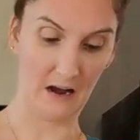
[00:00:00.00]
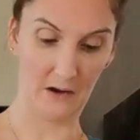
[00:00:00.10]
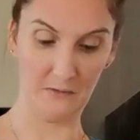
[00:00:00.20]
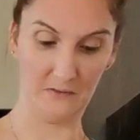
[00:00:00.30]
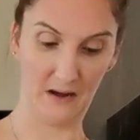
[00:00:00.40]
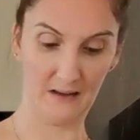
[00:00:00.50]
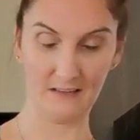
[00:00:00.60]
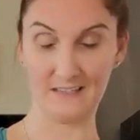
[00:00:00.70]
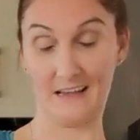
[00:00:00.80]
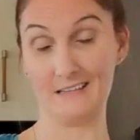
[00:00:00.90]
of,
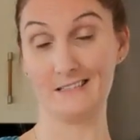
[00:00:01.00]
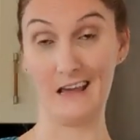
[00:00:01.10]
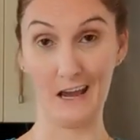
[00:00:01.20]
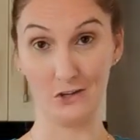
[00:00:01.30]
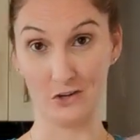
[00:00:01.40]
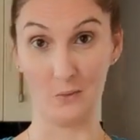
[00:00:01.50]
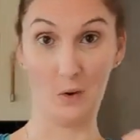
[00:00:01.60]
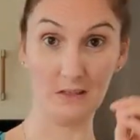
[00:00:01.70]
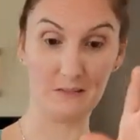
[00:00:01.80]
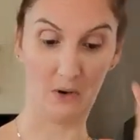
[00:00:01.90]
say, sage
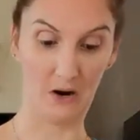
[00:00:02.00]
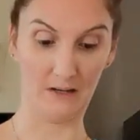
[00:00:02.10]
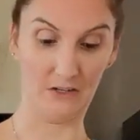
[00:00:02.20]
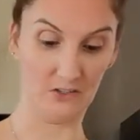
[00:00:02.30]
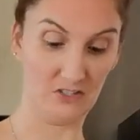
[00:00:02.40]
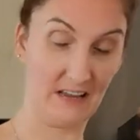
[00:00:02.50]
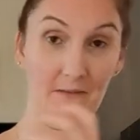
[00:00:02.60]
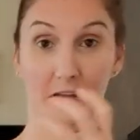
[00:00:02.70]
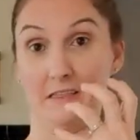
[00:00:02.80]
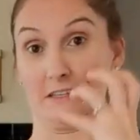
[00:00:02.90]
in one spot, and you'll just
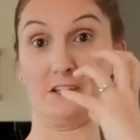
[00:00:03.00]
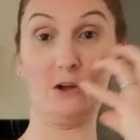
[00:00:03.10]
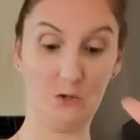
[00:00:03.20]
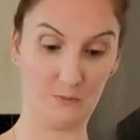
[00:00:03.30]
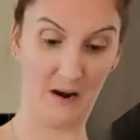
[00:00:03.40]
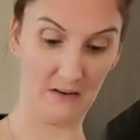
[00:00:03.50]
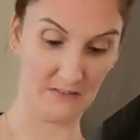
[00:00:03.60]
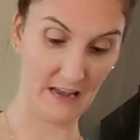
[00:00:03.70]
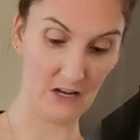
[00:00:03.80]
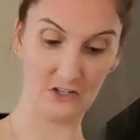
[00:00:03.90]
have like this huge bite
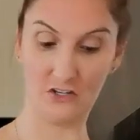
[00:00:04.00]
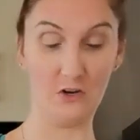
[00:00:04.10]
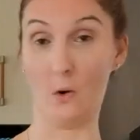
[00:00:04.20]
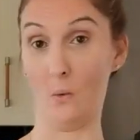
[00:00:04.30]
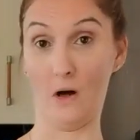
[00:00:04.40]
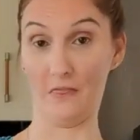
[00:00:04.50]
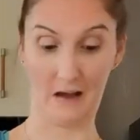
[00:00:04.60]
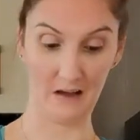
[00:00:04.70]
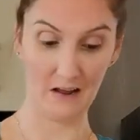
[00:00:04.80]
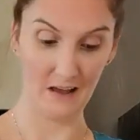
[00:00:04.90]
of sage, and you don't want
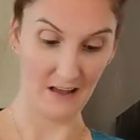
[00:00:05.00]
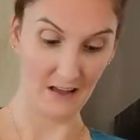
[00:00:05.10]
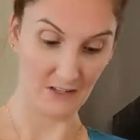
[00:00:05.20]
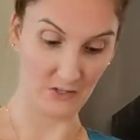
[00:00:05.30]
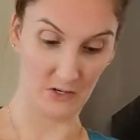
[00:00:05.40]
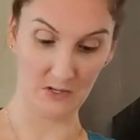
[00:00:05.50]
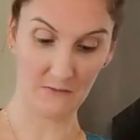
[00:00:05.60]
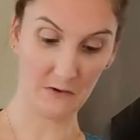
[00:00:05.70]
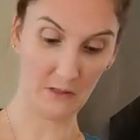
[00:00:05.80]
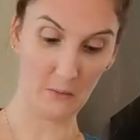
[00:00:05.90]
that. So you
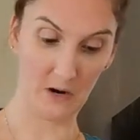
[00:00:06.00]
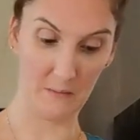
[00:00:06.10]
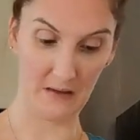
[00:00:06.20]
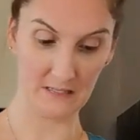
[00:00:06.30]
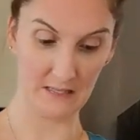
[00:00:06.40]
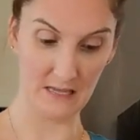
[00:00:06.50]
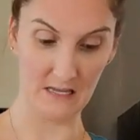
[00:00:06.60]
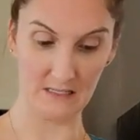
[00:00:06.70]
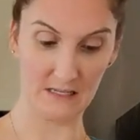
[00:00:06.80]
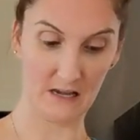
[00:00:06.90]
definitely want to mix
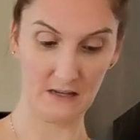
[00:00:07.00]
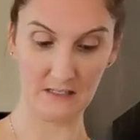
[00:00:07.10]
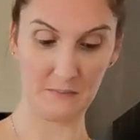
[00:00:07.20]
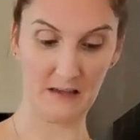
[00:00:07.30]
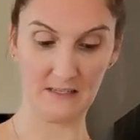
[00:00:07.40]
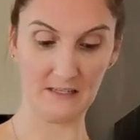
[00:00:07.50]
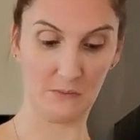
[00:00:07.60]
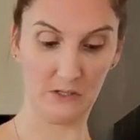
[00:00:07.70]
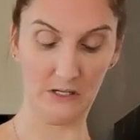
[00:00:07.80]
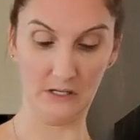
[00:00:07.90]
these
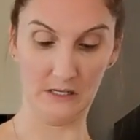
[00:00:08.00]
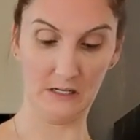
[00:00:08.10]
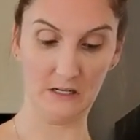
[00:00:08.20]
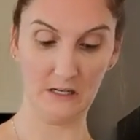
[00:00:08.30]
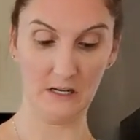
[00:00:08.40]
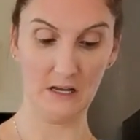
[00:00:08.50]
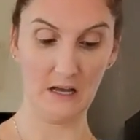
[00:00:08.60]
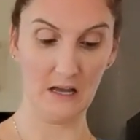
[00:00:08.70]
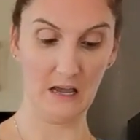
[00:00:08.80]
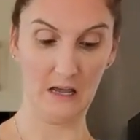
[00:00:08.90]
spices really good
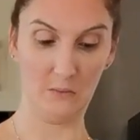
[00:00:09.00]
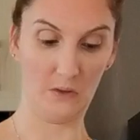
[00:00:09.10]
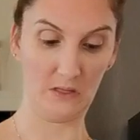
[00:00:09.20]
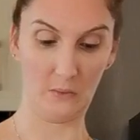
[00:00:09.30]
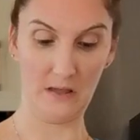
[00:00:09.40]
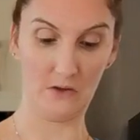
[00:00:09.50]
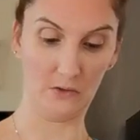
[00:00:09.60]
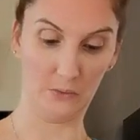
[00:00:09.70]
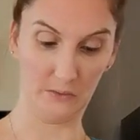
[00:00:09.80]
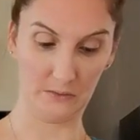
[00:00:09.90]
in with the wheat
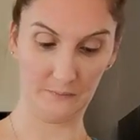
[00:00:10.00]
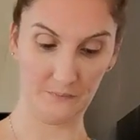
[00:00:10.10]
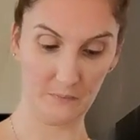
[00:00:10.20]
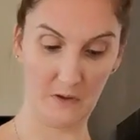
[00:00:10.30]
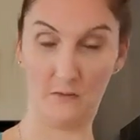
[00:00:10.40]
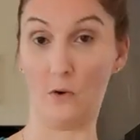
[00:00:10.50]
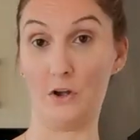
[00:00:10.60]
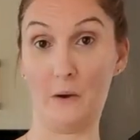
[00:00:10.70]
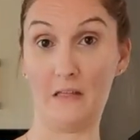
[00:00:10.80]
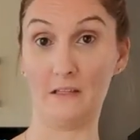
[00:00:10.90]
gluten before
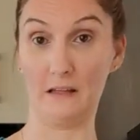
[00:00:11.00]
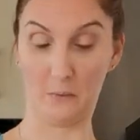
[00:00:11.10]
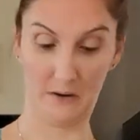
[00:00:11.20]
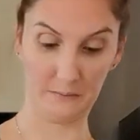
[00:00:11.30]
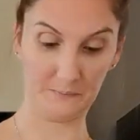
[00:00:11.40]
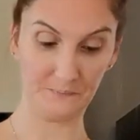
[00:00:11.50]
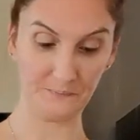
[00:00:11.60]
you add the liquid.